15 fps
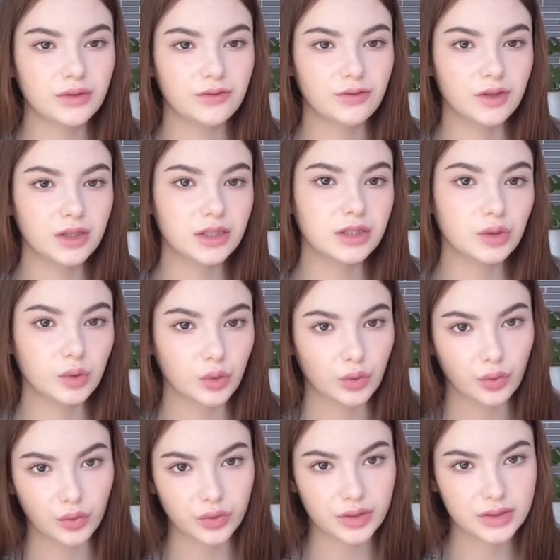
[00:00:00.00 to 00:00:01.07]
feel it, you don't
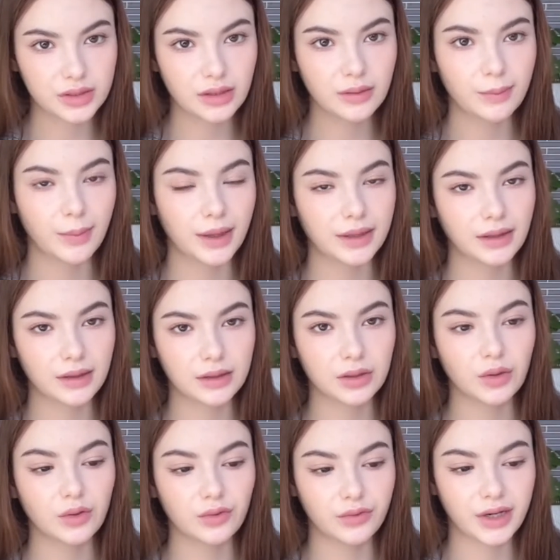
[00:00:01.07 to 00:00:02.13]
notice it, but it
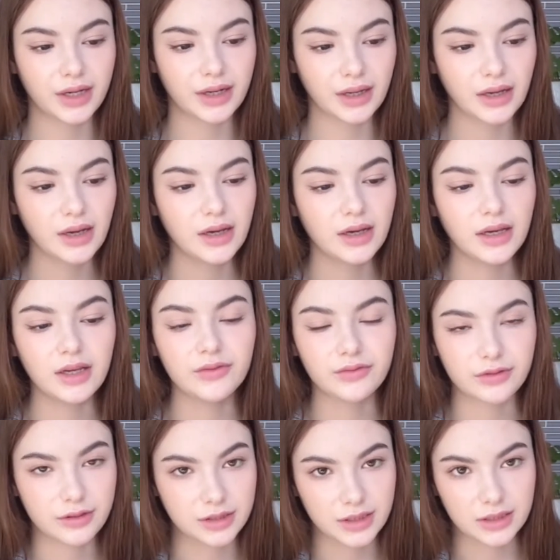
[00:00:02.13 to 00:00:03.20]
already
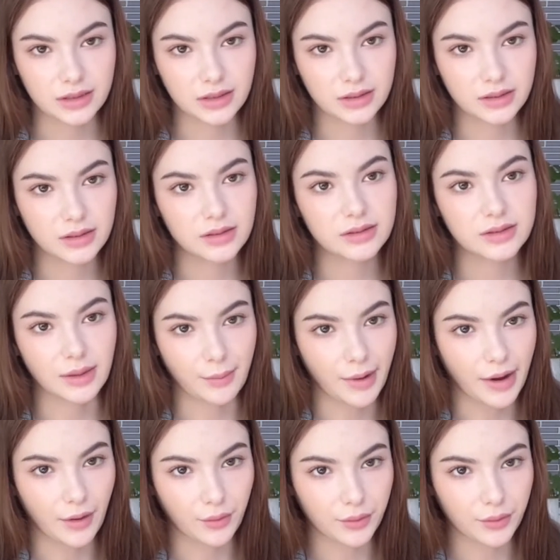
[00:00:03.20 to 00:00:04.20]
influences it somehow.